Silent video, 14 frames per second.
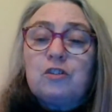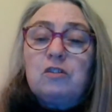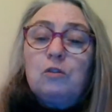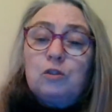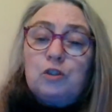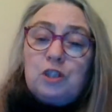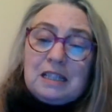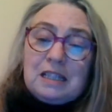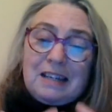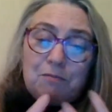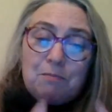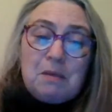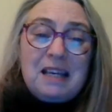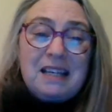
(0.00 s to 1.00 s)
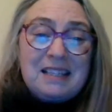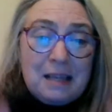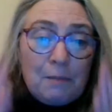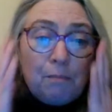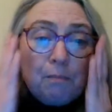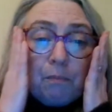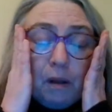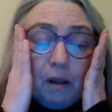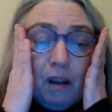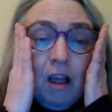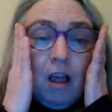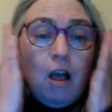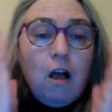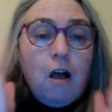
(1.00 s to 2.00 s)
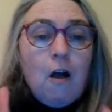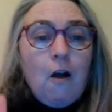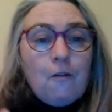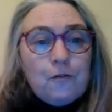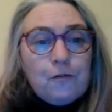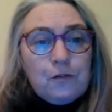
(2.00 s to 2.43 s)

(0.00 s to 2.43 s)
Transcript: or she's given me an example of